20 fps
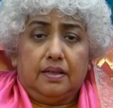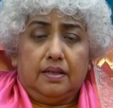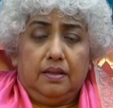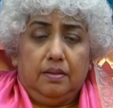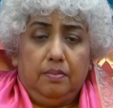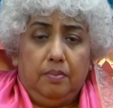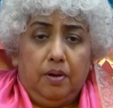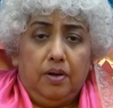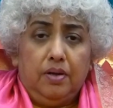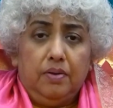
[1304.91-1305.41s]

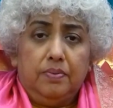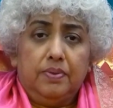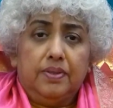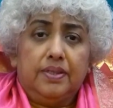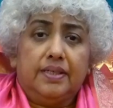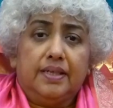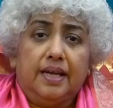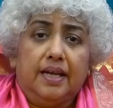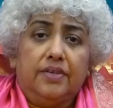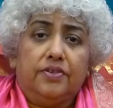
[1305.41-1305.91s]
the body will
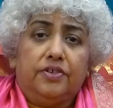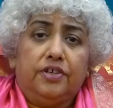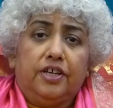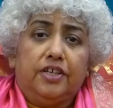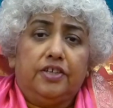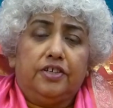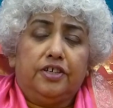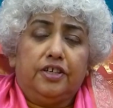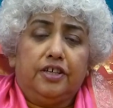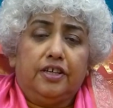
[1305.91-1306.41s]
start
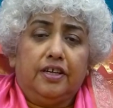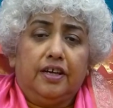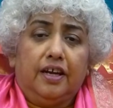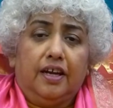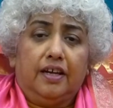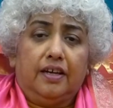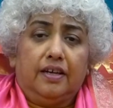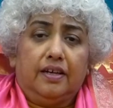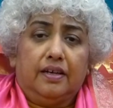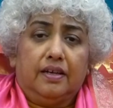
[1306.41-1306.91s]
changing
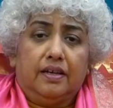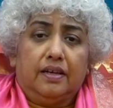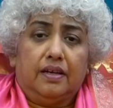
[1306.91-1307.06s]
again.